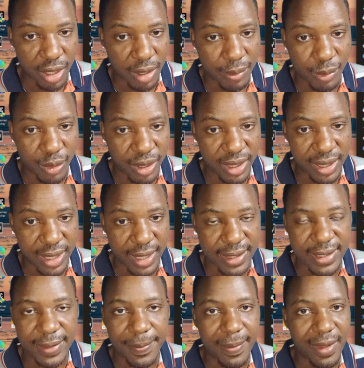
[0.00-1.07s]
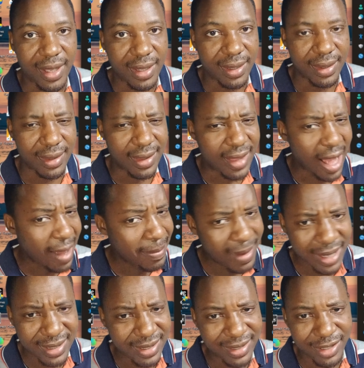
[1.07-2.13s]
monitors, that
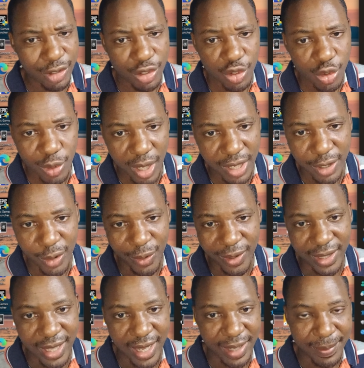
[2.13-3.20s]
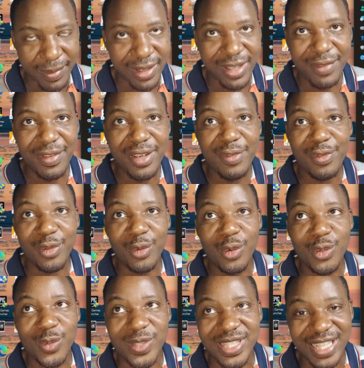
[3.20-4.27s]
button is usually not there. Even if you
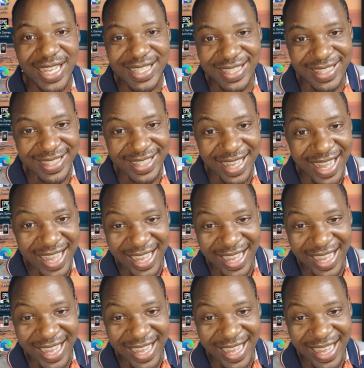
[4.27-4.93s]
go to settings